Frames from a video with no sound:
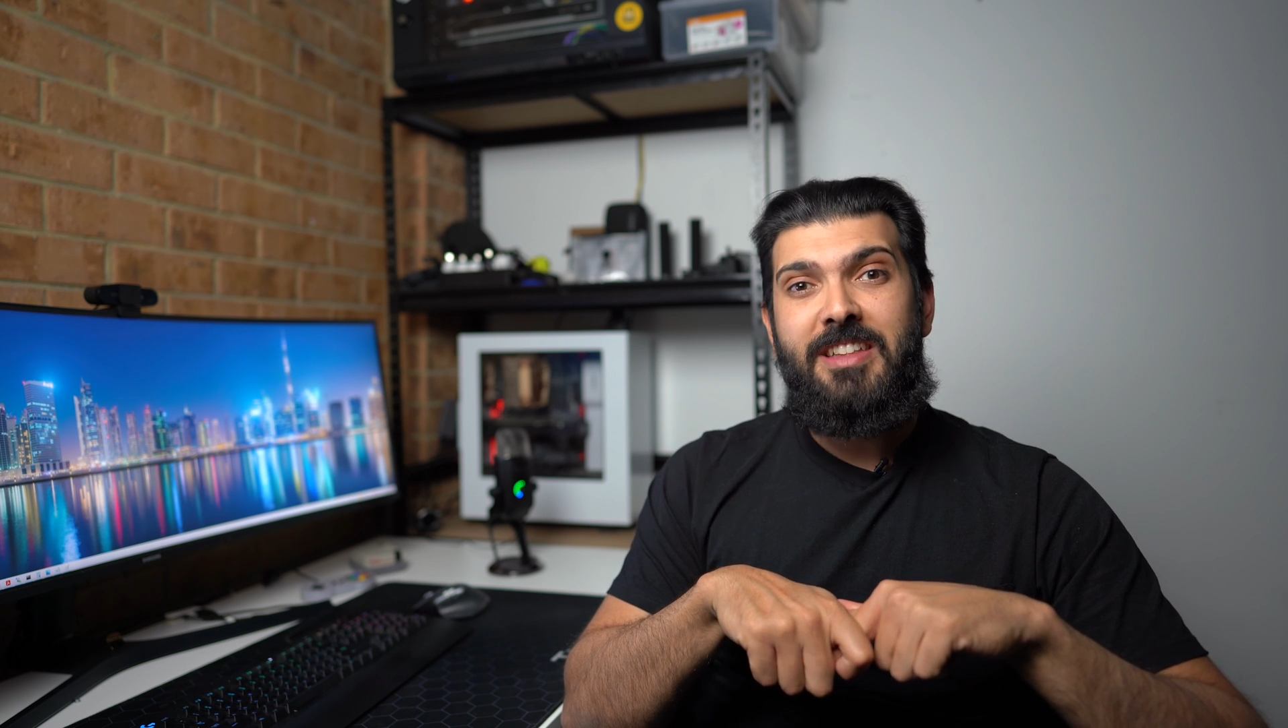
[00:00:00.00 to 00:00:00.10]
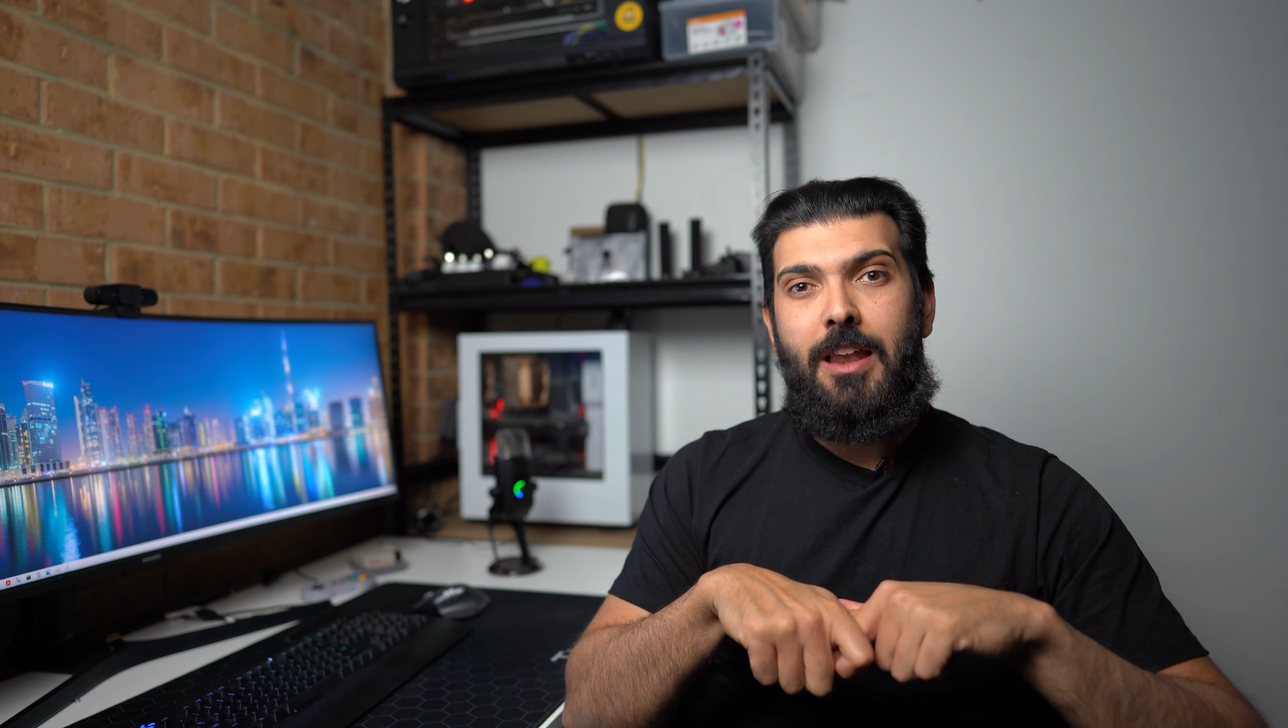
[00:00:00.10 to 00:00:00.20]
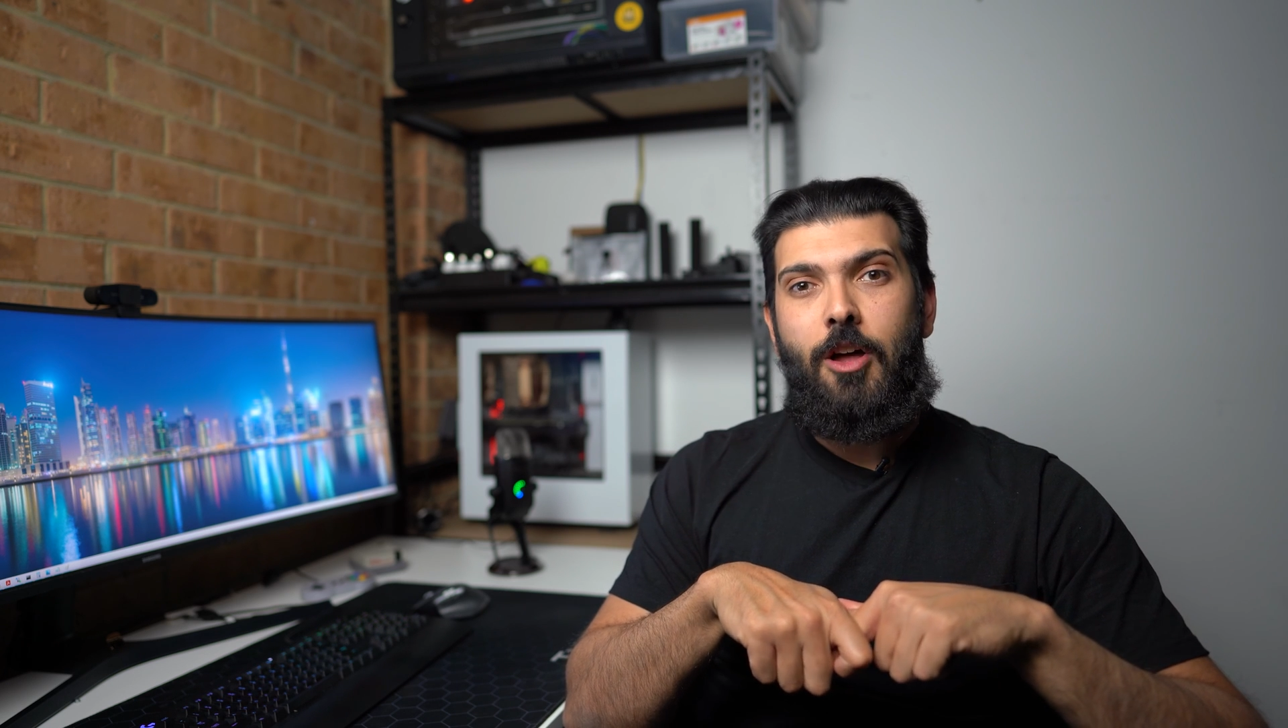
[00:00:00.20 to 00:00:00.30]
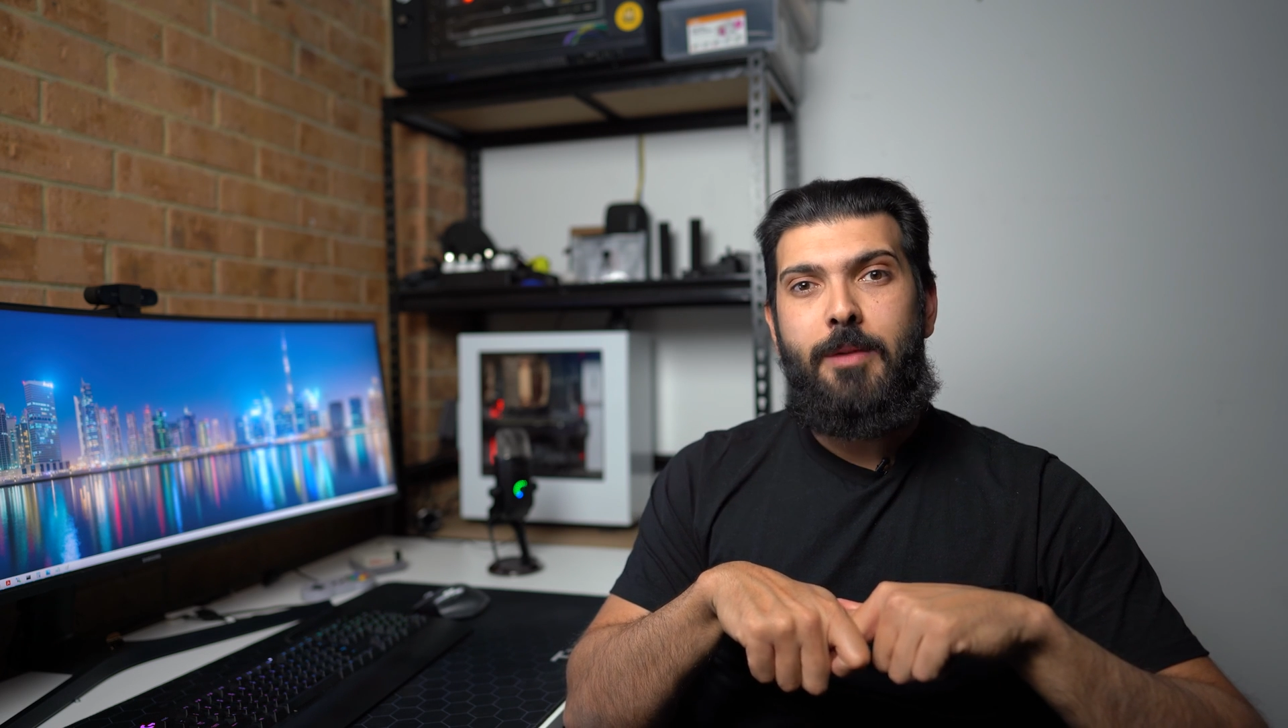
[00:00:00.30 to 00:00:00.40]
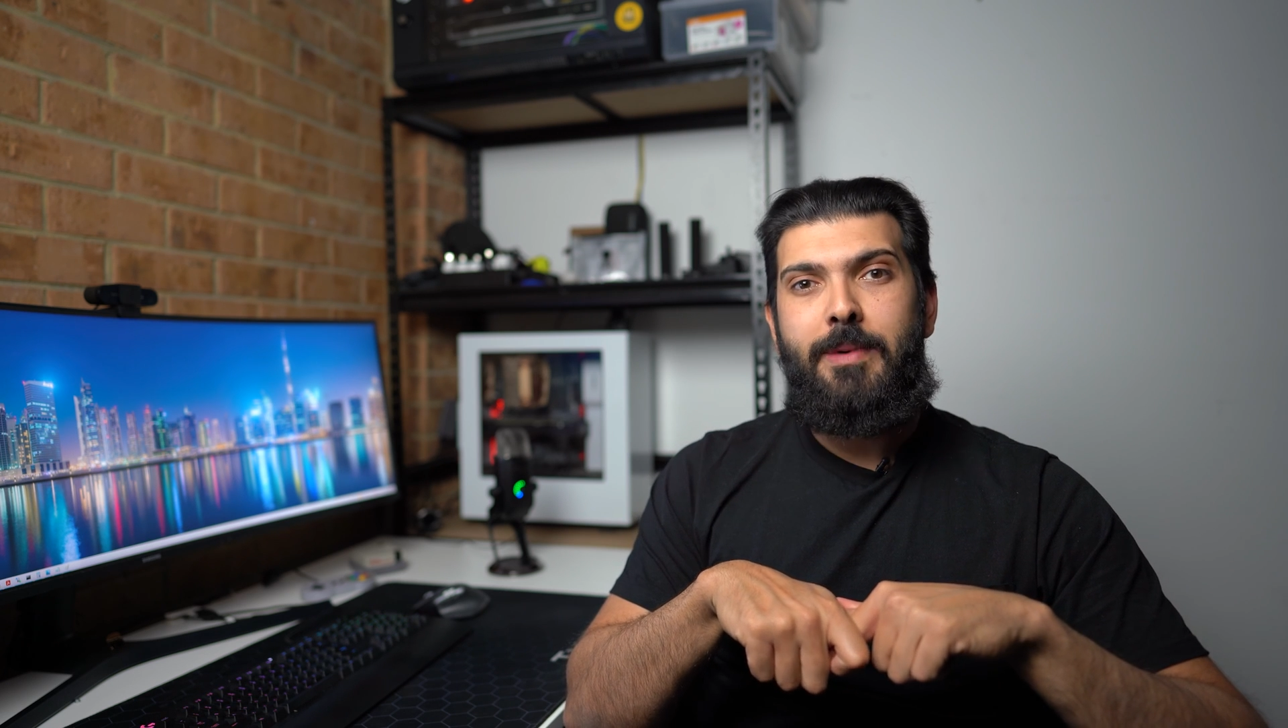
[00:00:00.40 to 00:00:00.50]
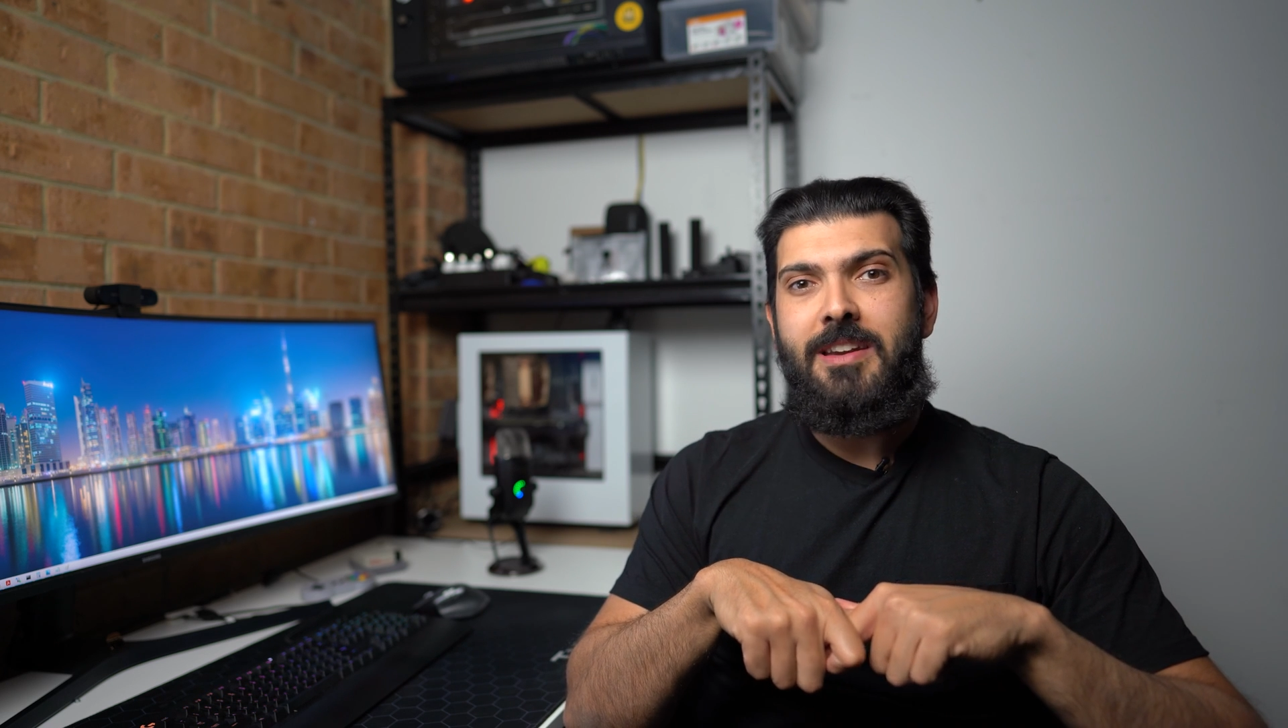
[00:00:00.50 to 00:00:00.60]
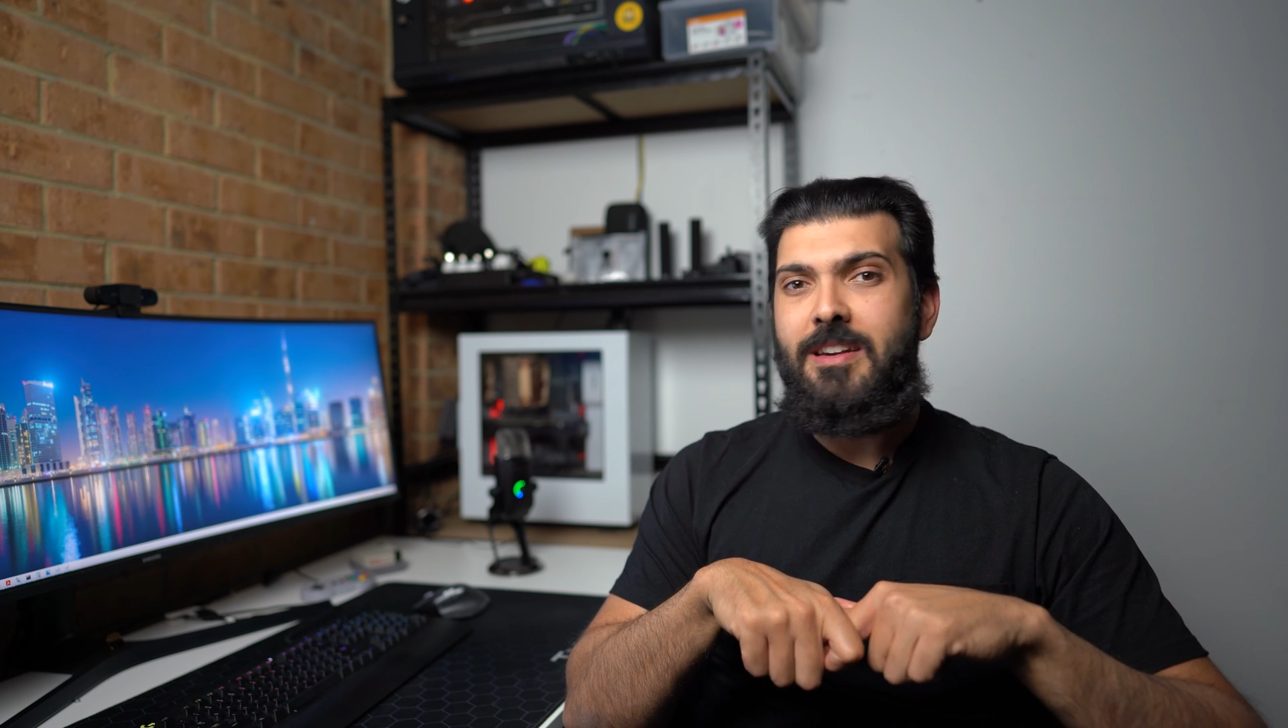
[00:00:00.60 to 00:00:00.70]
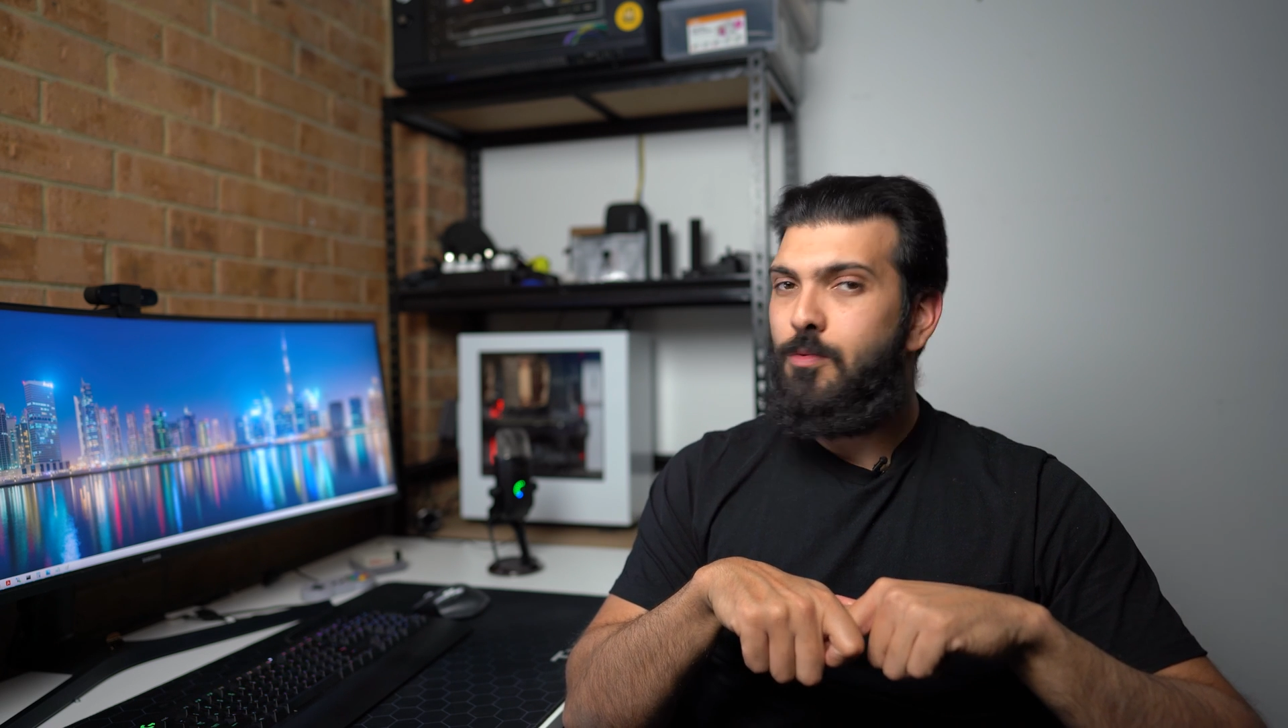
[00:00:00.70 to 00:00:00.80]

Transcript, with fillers: that like button